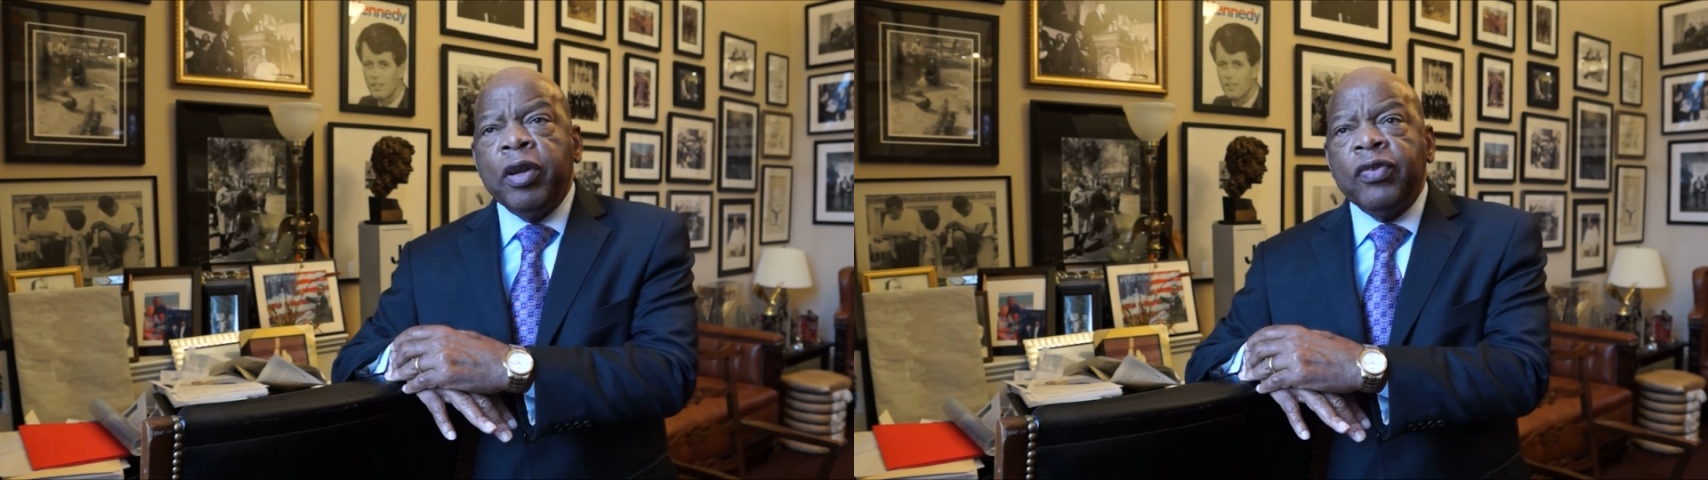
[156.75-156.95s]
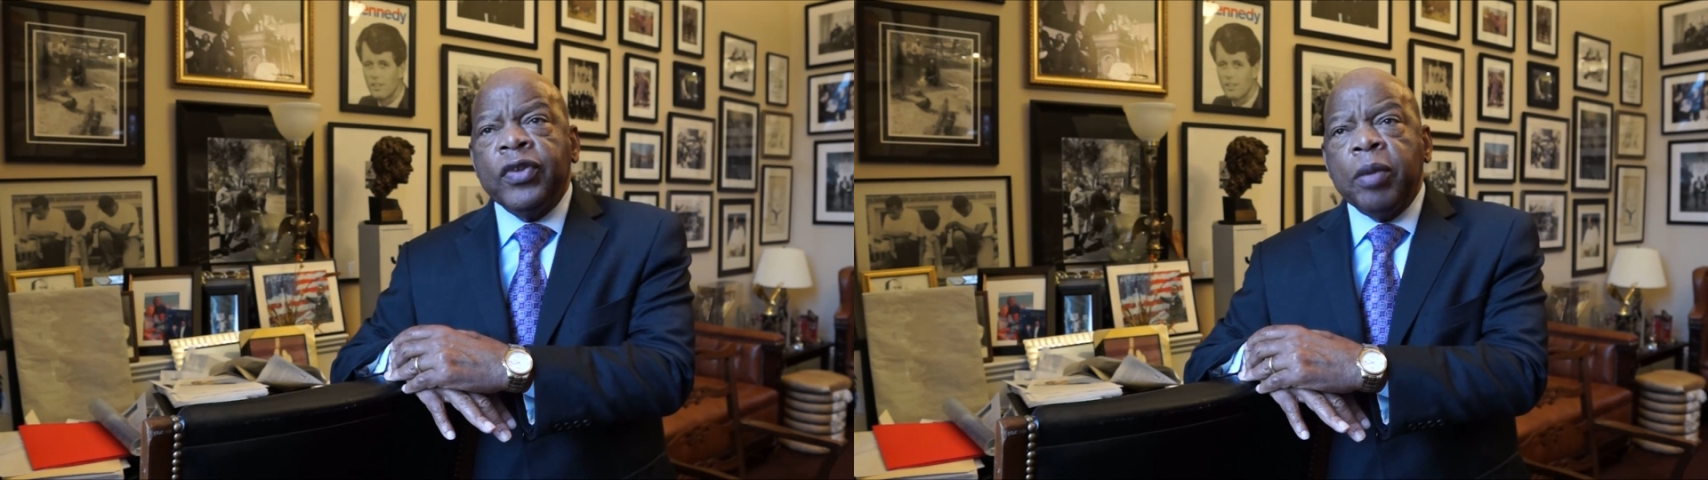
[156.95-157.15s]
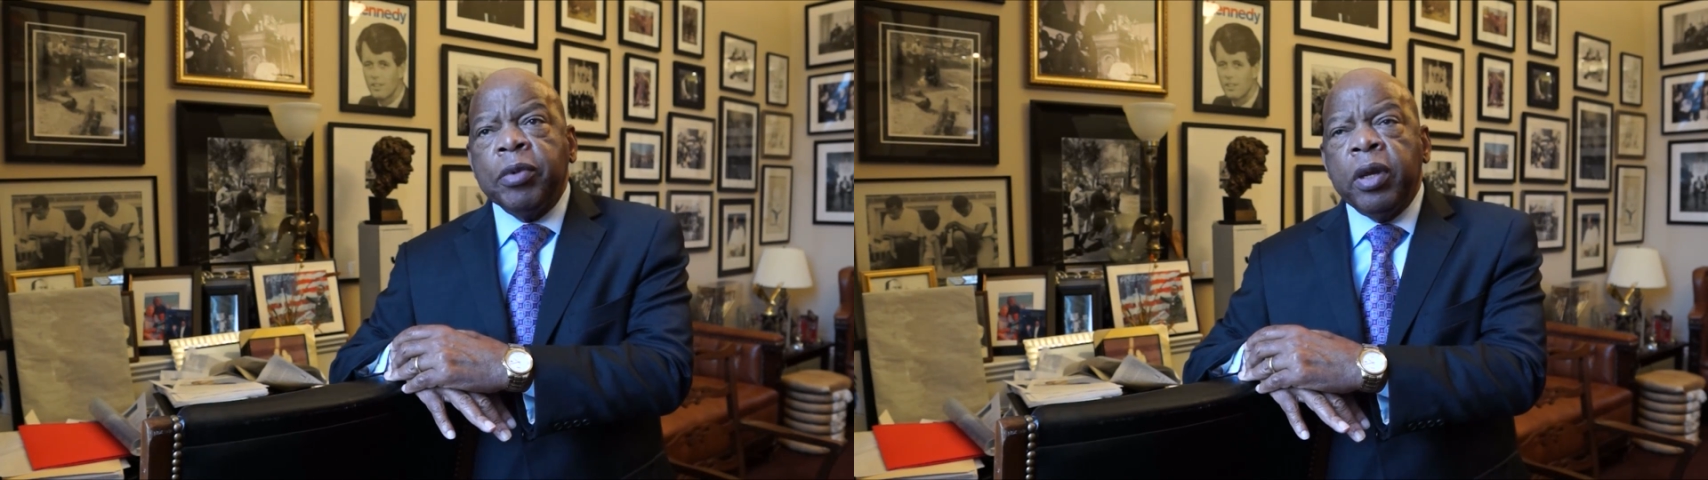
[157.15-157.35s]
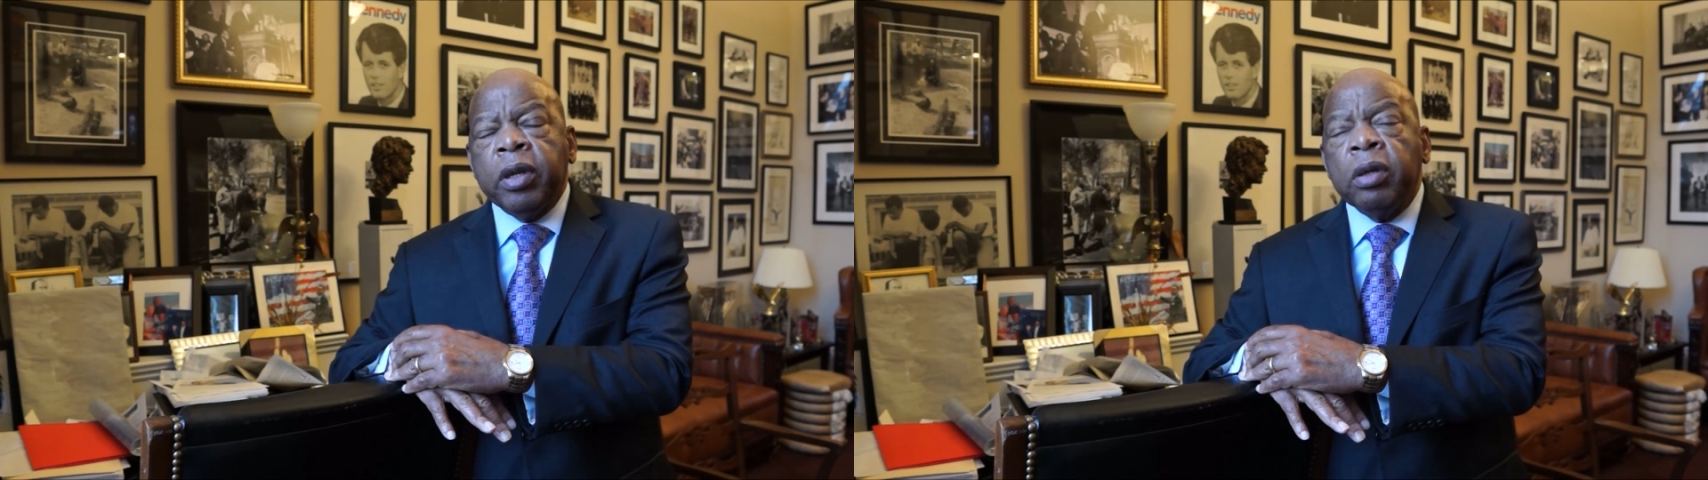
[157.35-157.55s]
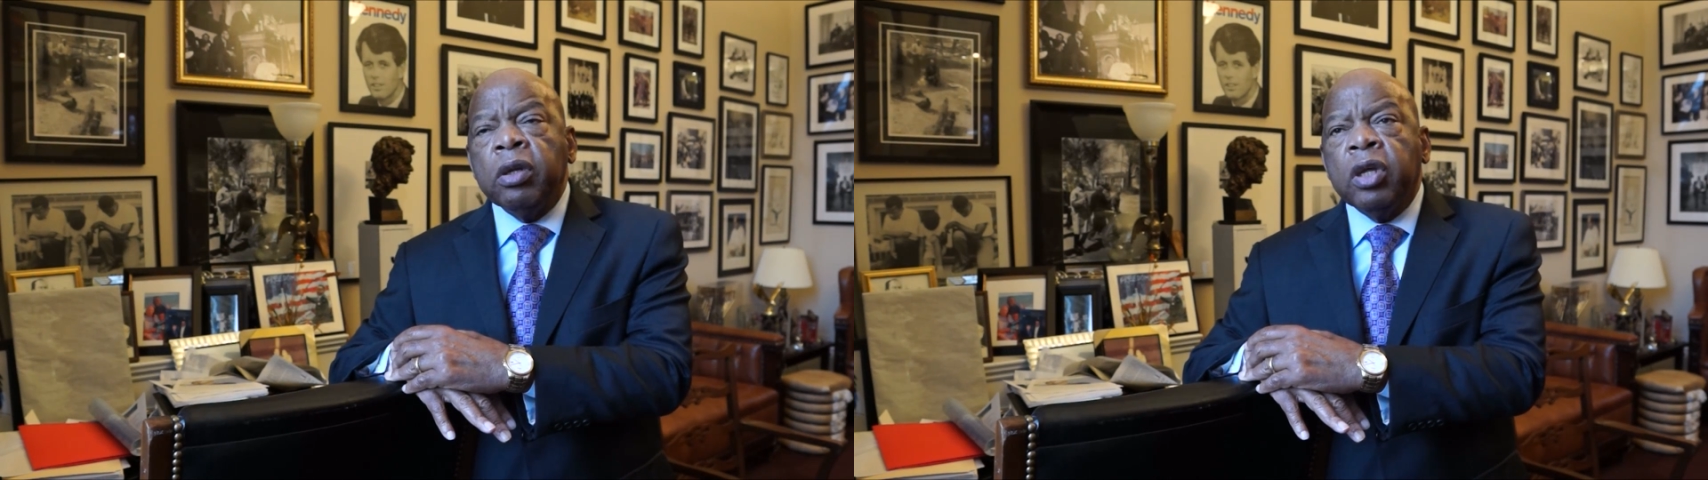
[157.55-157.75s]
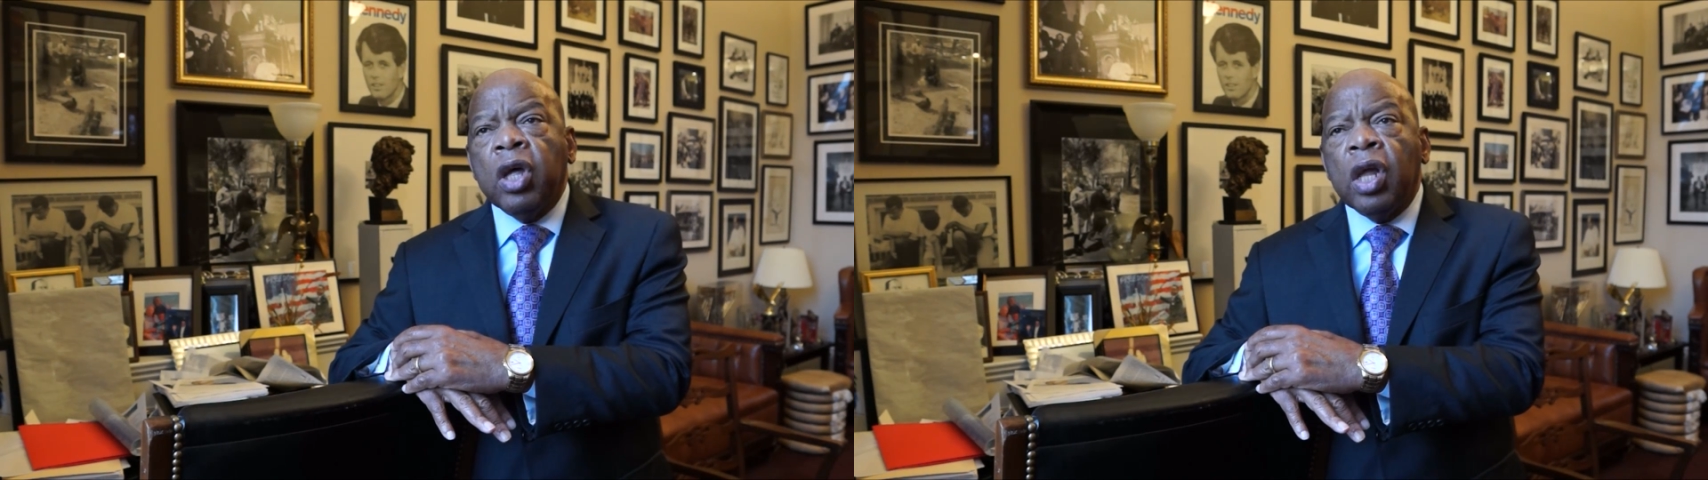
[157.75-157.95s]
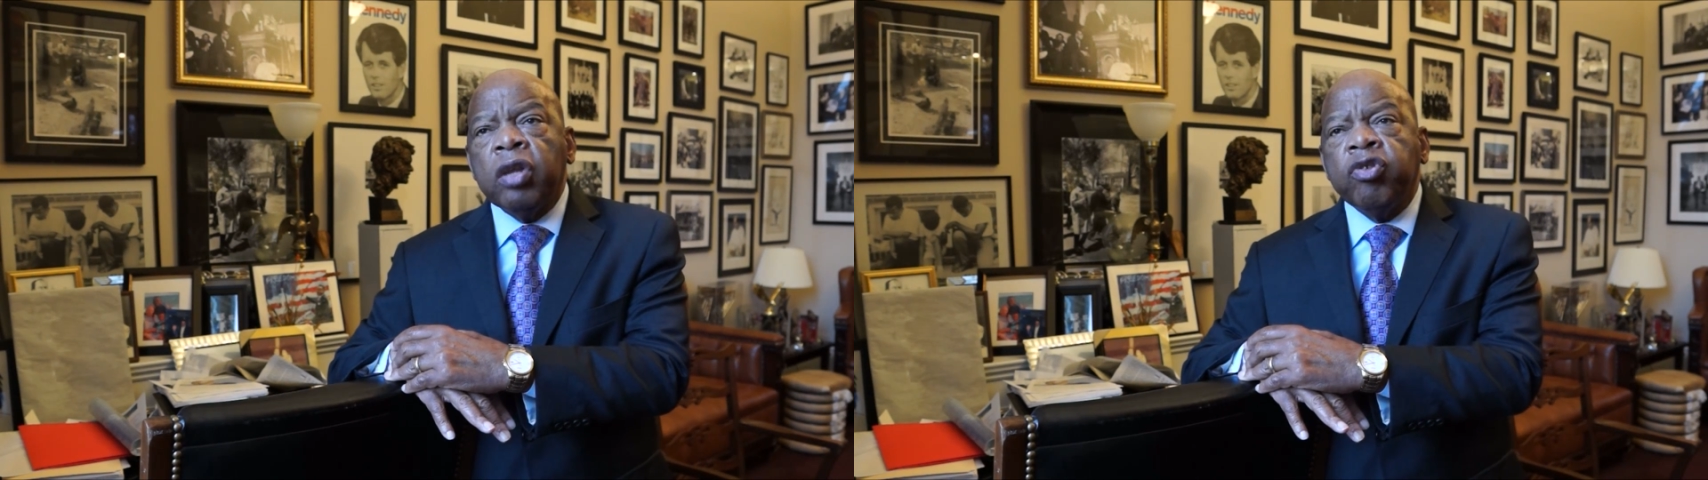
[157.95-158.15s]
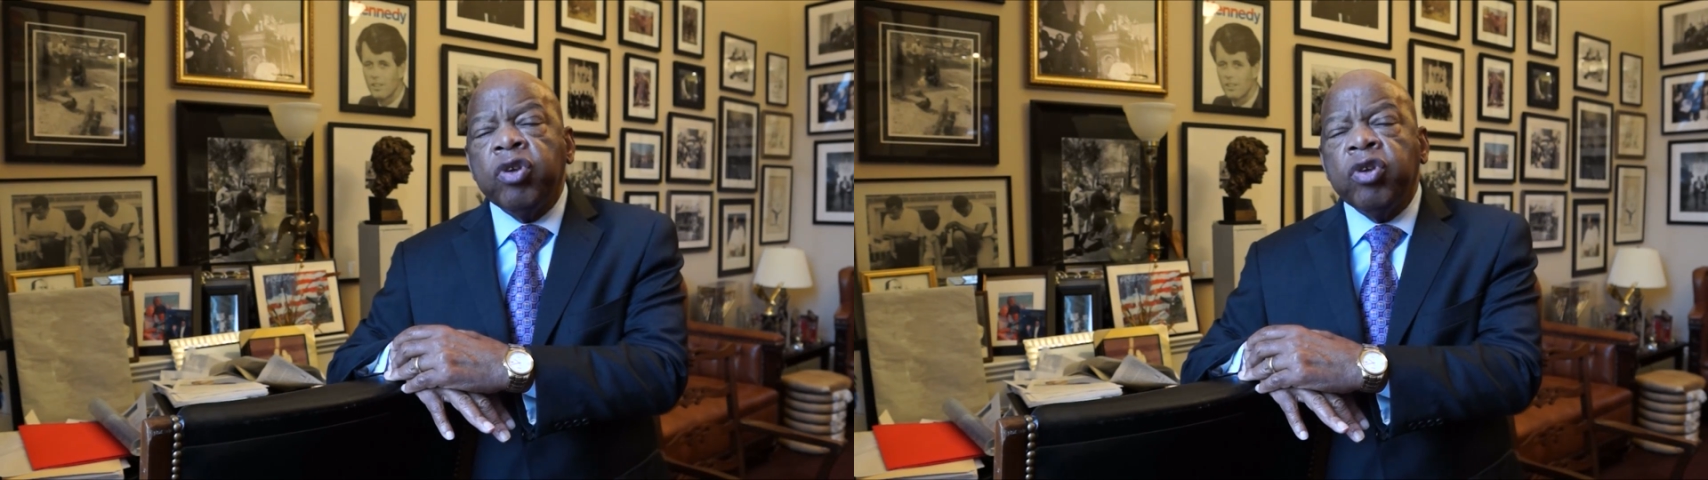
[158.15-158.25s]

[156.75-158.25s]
accepted at a little college